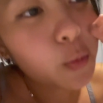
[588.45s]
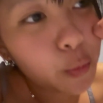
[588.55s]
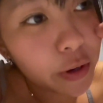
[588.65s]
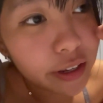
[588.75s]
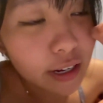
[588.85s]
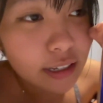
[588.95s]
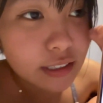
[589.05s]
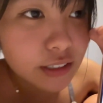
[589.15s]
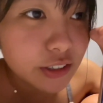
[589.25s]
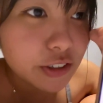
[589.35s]
When I
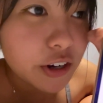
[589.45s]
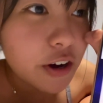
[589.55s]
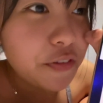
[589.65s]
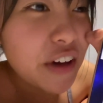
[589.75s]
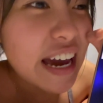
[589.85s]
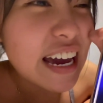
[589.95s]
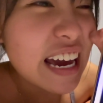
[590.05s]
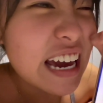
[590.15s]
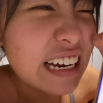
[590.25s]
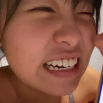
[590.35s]
see your
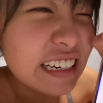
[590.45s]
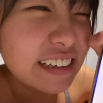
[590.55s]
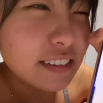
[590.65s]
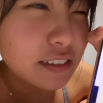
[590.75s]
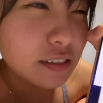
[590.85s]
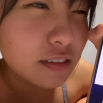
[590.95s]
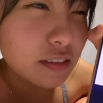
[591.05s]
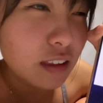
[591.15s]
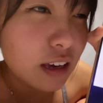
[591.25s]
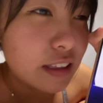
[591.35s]
face,
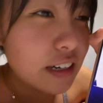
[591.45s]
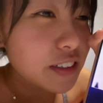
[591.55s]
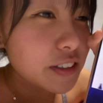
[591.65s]
there's